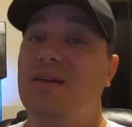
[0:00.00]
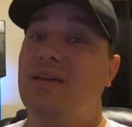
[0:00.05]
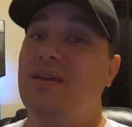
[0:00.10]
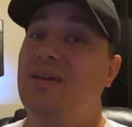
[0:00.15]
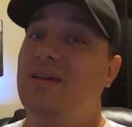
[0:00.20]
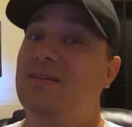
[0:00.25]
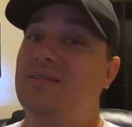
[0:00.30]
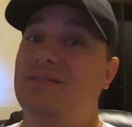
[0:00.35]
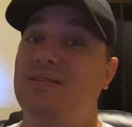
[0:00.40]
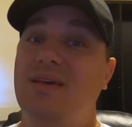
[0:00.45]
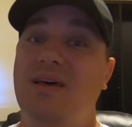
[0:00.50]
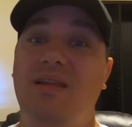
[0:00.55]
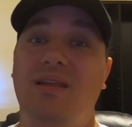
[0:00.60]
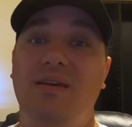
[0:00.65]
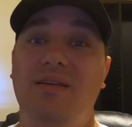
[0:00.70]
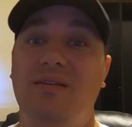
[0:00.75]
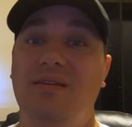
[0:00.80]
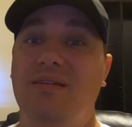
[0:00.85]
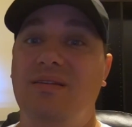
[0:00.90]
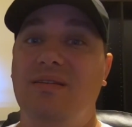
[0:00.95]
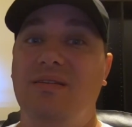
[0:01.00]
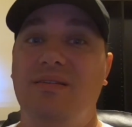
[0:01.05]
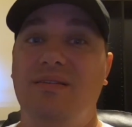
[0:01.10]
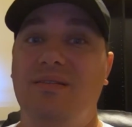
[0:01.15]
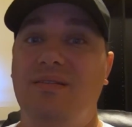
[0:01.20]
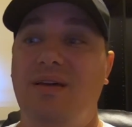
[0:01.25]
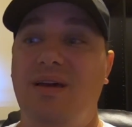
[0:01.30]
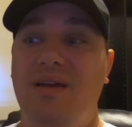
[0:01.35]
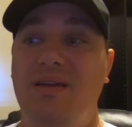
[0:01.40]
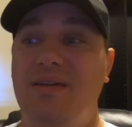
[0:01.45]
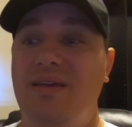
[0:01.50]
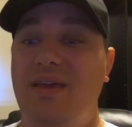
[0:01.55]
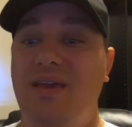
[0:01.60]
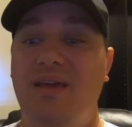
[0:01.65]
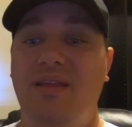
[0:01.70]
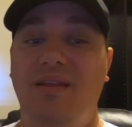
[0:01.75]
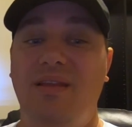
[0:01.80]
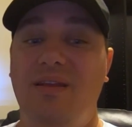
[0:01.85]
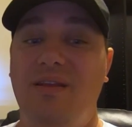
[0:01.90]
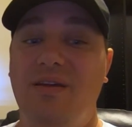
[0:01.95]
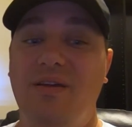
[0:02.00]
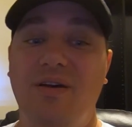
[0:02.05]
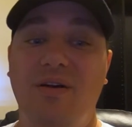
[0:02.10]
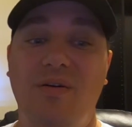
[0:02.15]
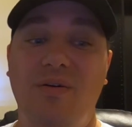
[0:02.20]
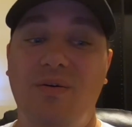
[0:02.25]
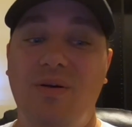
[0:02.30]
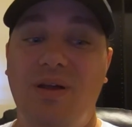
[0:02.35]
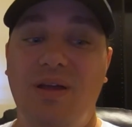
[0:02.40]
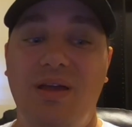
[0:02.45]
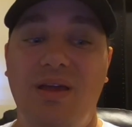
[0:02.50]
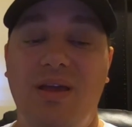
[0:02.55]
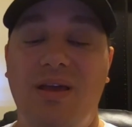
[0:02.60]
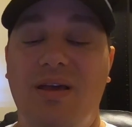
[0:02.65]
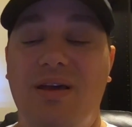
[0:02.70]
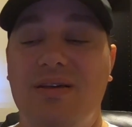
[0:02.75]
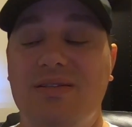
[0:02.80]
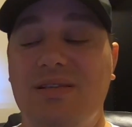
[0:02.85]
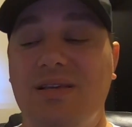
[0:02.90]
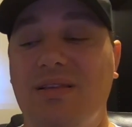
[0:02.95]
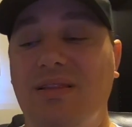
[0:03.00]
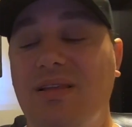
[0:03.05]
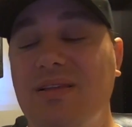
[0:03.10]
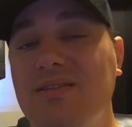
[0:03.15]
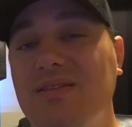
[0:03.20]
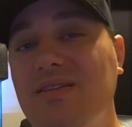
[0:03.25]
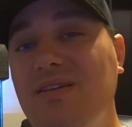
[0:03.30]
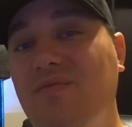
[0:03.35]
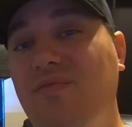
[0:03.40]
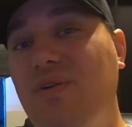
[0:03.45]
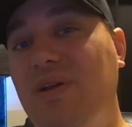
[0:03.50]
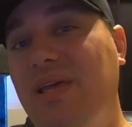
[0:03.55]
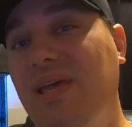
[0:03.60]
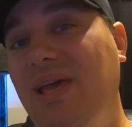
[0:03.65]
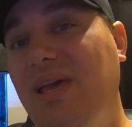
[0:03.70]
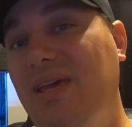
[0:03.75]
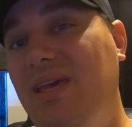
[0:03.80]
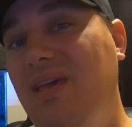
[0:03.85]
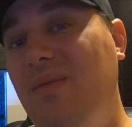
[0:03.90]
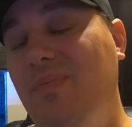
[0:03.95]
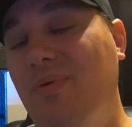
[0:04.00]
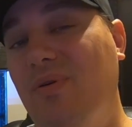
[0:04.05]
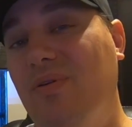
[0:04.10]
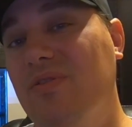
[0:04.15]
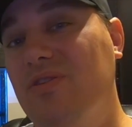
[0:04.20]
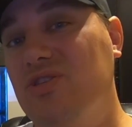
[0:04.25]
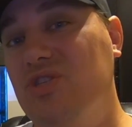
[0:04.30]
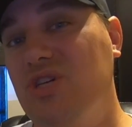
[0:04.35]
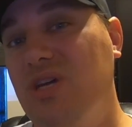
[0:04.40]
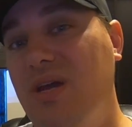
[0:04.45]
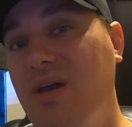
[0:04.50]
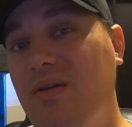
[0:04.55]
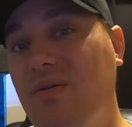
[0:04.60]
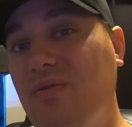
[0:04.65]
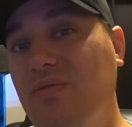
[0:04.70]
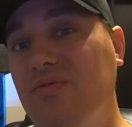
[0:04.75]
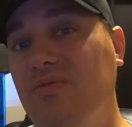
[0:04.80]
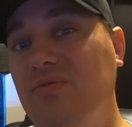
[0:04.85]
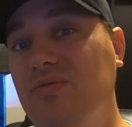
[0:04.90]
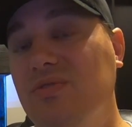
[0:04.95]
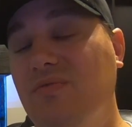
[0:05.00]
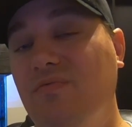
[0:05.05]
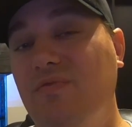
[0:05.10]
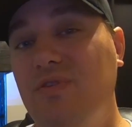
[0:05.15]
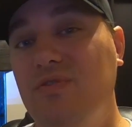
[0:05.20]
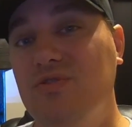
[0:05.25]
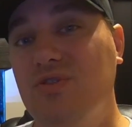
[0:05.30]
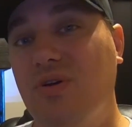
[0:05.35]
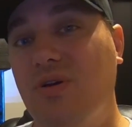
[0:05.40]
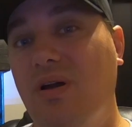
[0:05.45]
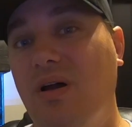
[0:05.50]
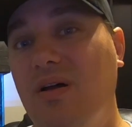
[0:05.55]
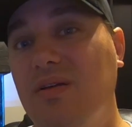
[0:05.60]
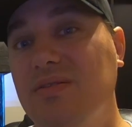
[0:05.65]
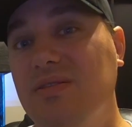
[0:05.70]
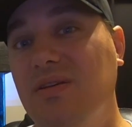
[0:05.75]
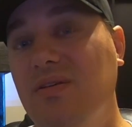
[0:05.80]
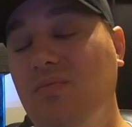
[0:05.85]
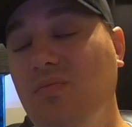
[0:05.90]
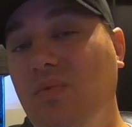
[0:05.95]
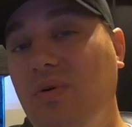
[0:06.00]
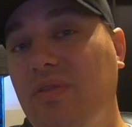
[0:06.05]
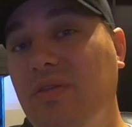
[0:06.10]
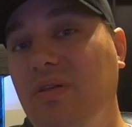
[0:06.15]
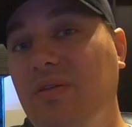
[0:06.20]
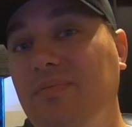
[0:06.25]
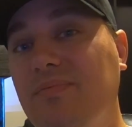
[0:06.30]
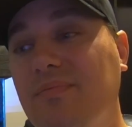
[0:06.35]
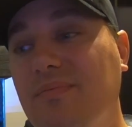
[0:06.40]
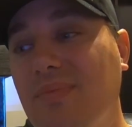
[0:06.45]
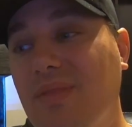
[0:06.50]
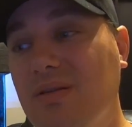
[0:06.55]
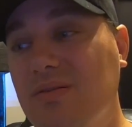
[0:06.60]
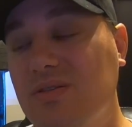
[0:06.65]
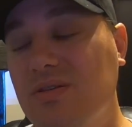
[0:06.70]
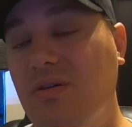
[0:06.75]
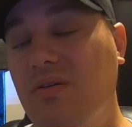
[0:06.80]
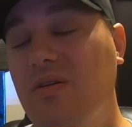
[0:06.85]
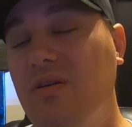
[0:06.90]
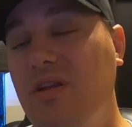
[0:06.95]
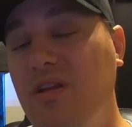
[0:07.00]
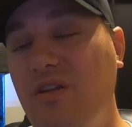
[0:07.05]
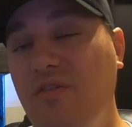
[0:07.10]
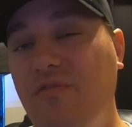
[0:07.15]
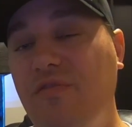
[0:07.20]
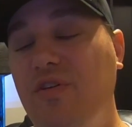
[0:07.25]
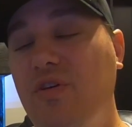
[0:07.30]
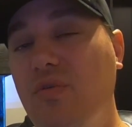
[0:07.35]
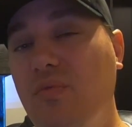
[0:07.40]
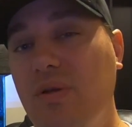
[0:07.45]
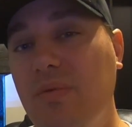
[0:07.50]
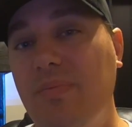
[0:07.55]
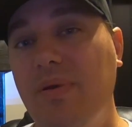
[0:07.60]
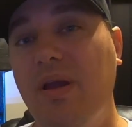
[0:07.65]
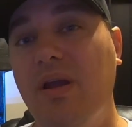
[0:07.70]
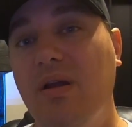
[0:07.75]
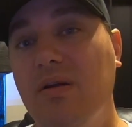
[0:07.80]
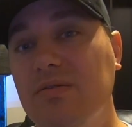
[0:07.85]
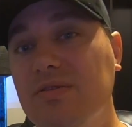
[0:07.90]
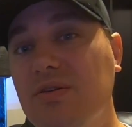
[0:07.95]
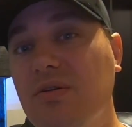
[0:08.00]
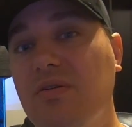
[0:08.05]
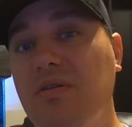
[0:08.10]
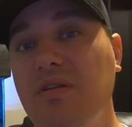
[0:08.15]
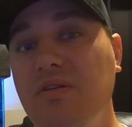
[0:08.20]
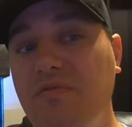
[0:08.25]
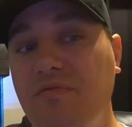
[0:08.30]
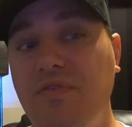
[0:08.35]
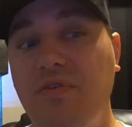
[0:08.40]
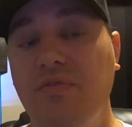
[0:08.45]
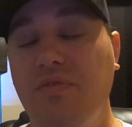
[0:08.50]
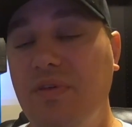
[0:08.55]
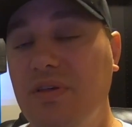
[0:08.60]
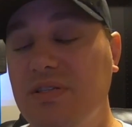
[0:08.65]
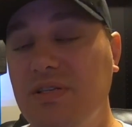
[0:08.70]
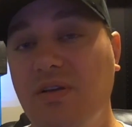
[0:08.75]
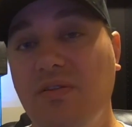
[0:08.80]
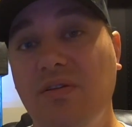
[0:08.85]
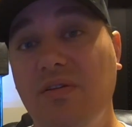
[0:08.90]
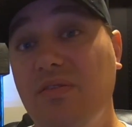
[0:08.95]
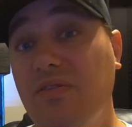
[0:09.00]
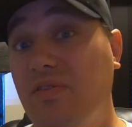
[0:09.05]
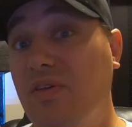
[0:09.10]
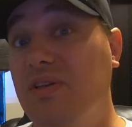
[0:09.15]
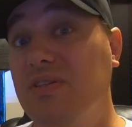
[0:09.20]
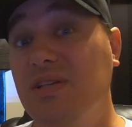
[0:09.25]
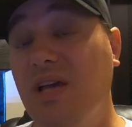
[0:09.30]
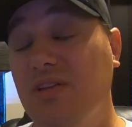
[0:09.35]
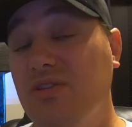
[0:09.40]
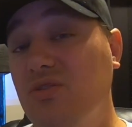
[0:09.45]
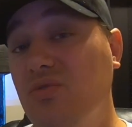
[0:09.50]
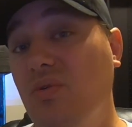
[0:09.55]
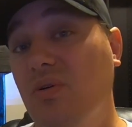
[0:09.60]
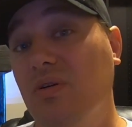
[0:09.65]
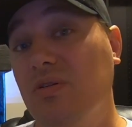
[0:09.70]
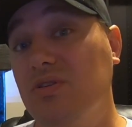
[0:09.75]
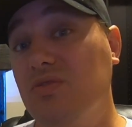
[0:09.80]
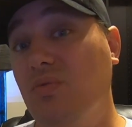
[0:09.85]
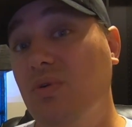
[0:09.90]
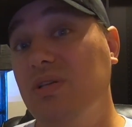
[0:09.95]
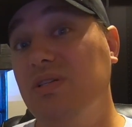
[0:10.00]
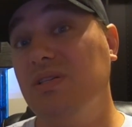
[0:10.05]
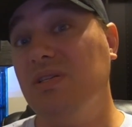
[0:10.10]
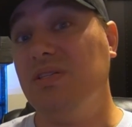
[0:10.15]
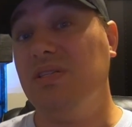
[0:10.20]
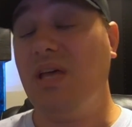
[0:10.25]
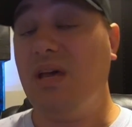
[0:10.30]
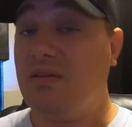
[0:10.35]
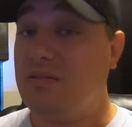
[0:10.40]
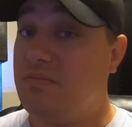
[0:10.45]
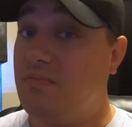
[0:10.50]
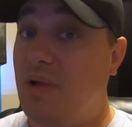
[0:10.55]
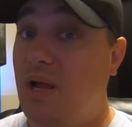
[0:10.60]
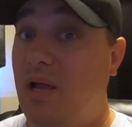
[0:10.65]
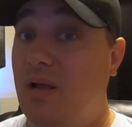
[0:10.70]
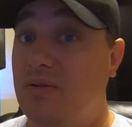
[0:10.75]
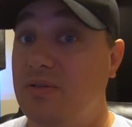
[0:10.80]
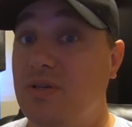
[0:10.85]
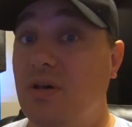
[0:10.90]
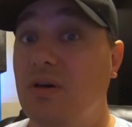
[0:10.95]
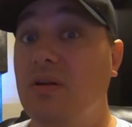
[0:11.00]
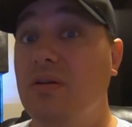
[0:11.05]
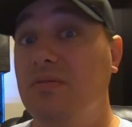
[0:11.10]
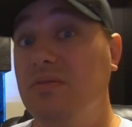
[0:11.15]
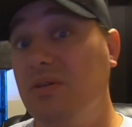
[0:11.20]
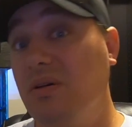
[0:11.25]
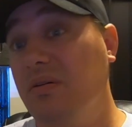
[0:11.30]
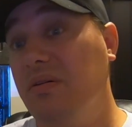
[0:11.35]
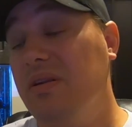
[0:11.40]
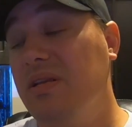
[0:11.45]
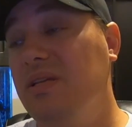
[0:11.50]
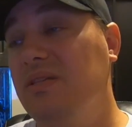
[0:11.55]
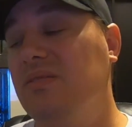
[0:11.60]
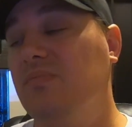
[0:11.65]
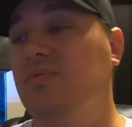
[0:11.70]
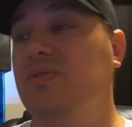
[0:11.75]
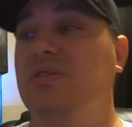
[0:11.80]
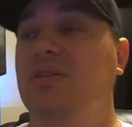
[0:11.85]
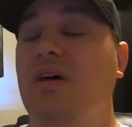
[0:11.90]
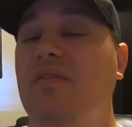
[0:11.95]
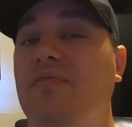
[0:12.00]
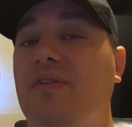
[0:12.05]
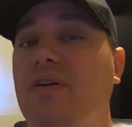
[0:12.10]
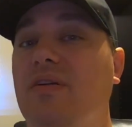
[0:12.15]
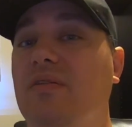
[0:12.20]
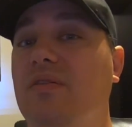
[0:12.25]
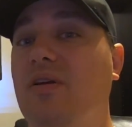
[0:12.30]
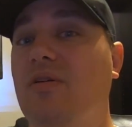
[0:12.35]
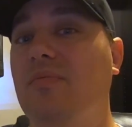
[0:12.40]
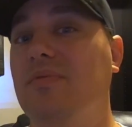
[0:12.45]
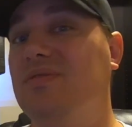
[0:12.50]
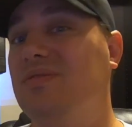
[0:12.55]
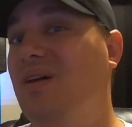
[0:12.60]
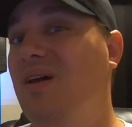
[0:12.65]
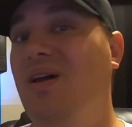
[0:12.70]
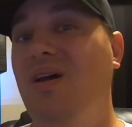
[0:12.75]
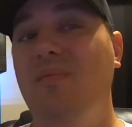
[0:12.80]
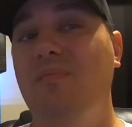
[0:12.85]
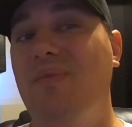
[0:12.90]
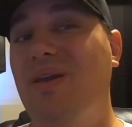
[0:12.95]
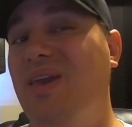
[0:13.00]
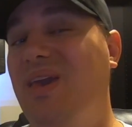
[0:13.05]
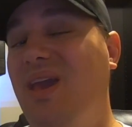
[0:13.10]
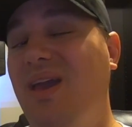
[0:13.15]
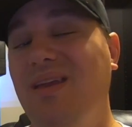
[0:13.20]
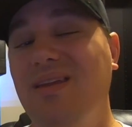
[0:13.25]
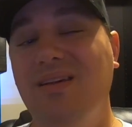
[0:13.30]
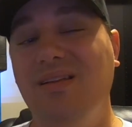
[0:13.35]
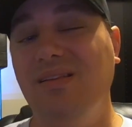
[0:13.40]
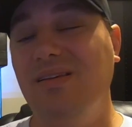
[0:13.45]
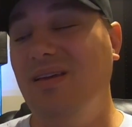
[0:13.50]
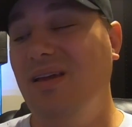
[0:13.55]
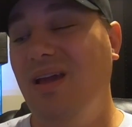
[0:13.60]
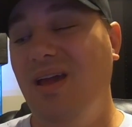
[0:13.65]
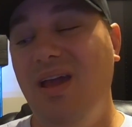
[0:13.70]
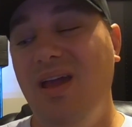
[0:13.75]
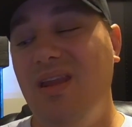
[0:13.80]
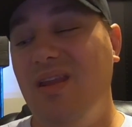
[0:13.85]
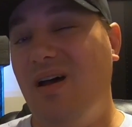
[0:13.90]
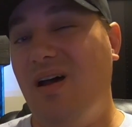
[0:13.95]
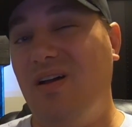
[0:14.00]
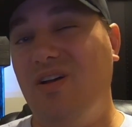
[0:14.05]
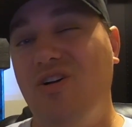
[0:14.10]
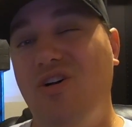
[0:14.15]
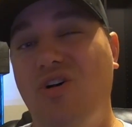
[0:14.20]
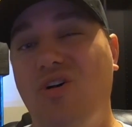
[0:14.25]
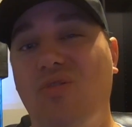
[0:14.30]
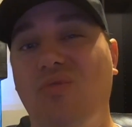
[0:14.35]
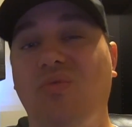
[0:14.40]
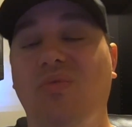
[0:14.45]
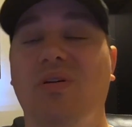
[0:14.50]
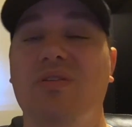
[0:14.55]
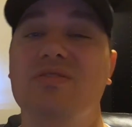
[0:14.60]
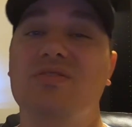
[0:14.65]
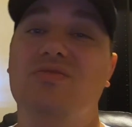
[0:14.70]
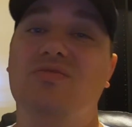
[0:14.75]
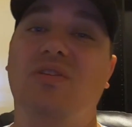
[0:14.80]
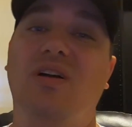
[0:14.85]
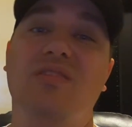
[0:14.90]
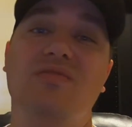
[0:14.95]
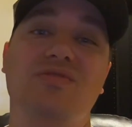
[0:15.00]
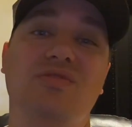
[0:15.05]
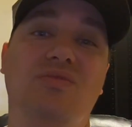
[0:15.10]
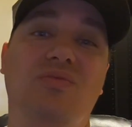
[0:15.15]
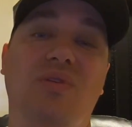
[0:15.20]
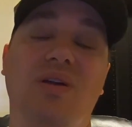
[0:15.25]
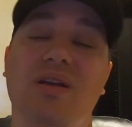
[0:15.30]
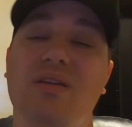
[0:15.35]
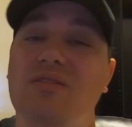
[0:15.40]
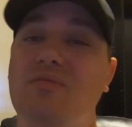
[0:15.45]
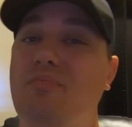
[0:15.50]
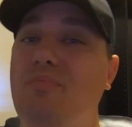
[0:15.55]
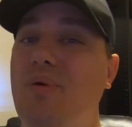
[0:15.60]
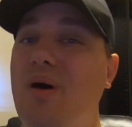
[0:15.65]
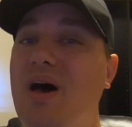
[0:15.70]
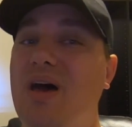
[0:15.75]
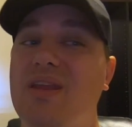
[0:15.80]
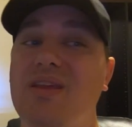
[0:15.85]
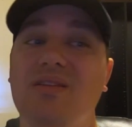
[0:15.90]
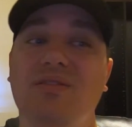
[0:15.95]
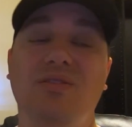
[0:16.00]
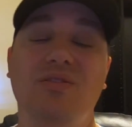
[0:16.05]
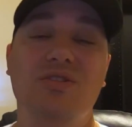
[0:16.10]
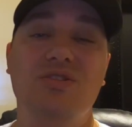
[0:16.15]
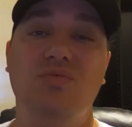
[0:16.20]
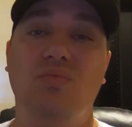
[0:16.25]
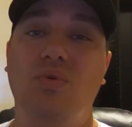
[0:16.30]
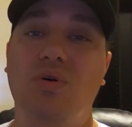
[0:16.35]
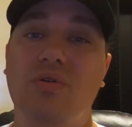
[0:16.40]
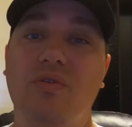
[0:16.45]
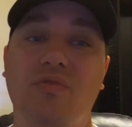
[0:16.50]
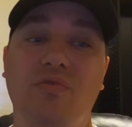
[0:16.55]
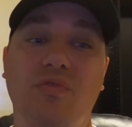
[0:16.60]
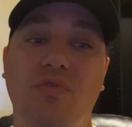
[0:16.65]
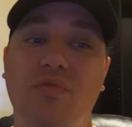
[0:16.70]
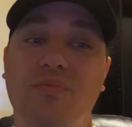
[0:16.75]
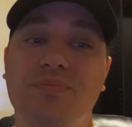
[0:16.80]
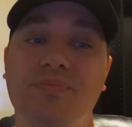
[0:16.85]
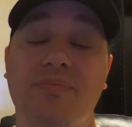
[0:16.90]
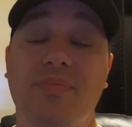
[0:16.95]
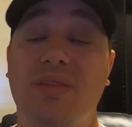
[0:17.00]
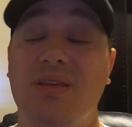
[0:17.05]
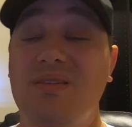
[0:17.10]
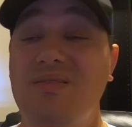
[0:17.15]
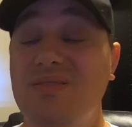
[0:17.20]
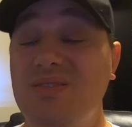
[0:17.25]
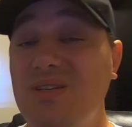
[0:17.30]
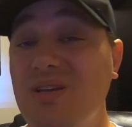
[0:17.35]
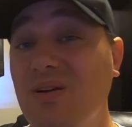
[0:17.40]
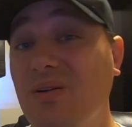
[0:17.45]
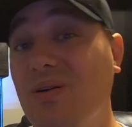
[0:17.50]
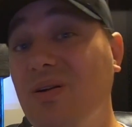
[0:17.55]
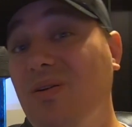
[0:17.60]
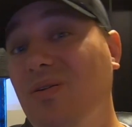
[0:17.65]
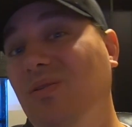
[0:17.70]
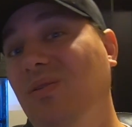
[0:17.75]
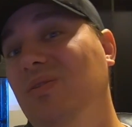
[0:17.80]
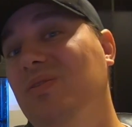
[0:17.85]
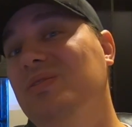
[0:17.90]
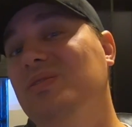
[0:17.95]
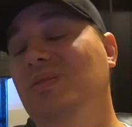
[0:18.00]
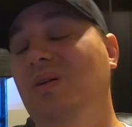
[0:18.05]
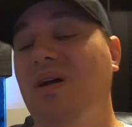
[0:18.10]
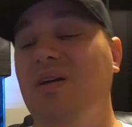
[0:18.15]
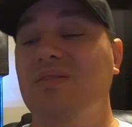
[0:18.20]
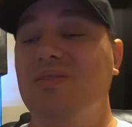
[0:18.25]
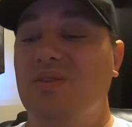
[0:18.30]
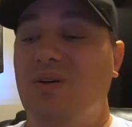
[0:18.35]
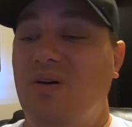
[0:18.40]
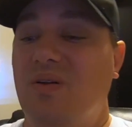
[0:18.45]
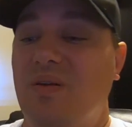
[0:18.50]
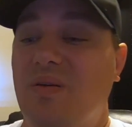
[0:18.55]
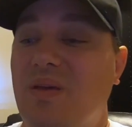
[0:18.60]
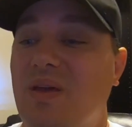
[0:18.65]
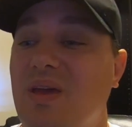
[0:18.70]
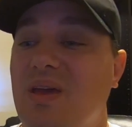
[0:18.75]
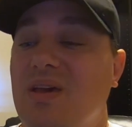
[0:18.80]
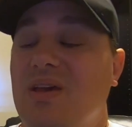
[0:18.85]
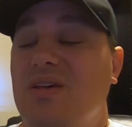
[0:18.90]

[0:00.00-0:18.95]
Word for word: I can't sell it. I can't let it go. I was like, let's see if we can't keep it on the channel and do some future content with it. It's going to need a few repairs. It's going to need a few things here and there. The thing's got 226,000 miles on it. It's going to need some stuff here and there, but mechanically, that car runs and drives great. The body looks wonderful. The interior looks nice on it.